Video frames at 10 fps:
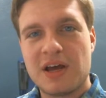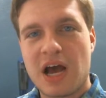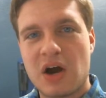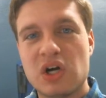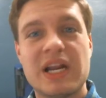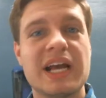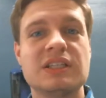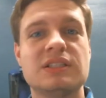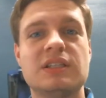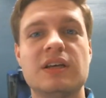Our
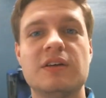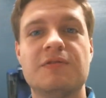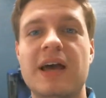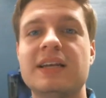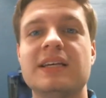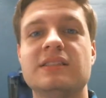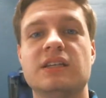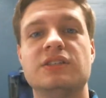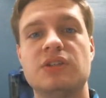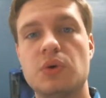next event is
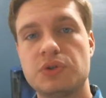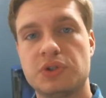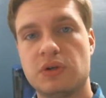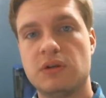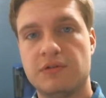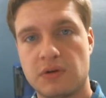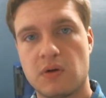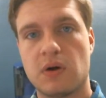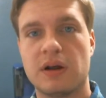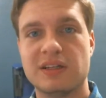a social for the
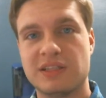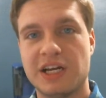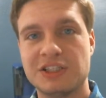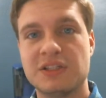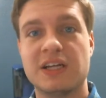organization.